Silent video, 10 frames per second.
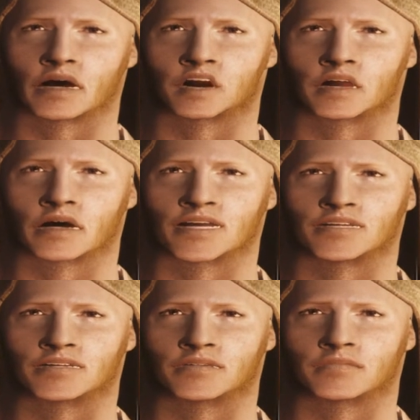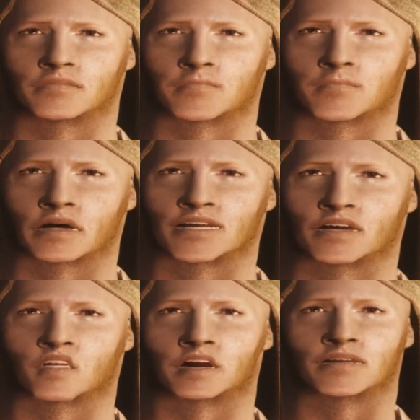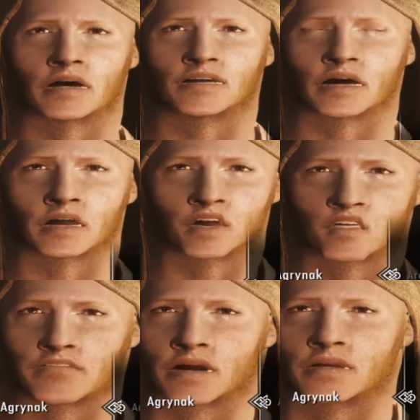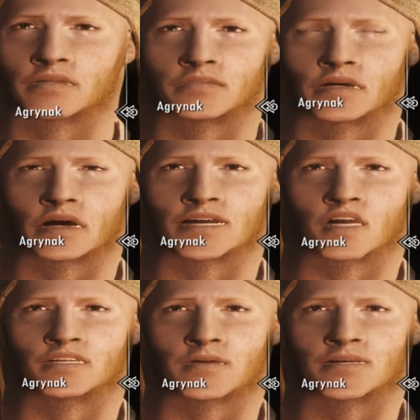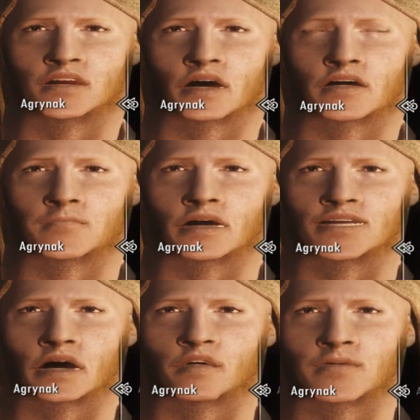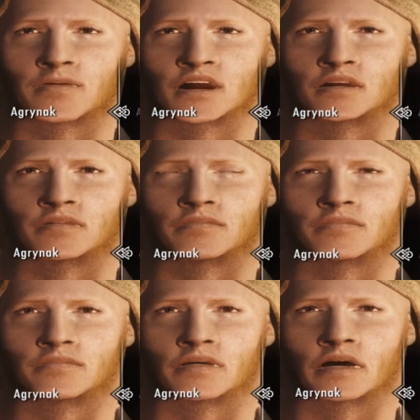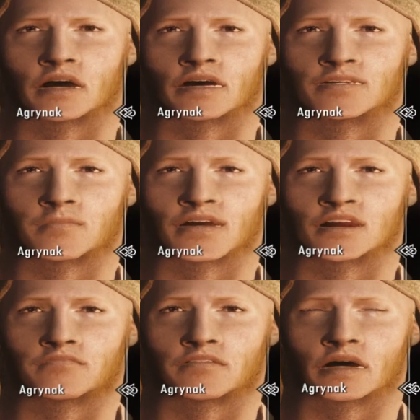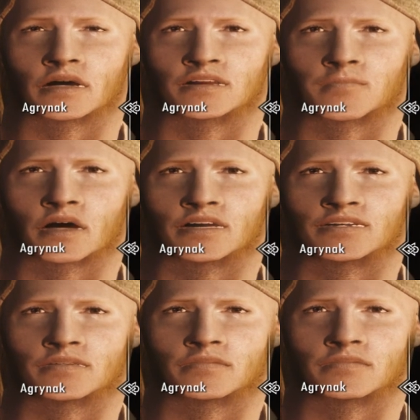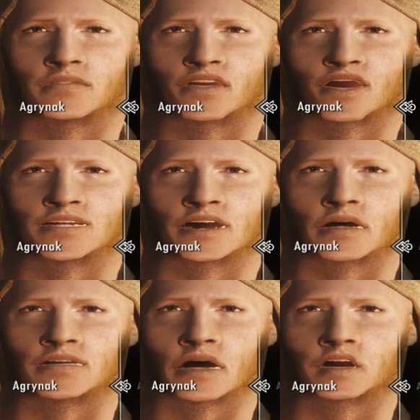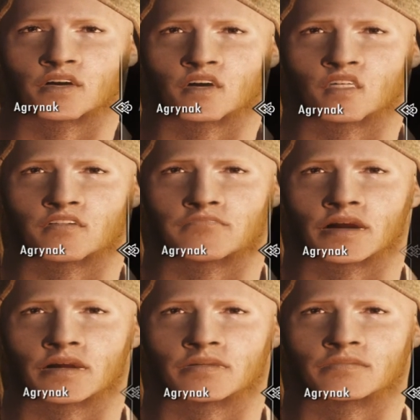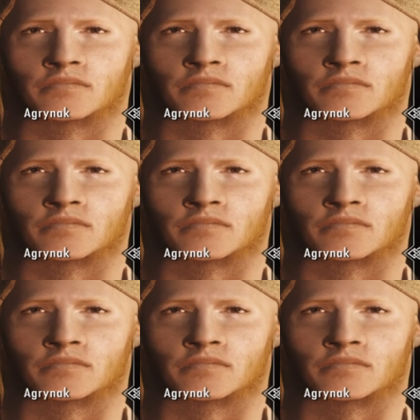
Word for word: Alright? glory days are over. I used to be loved by all women and had many fans, but these days are all over.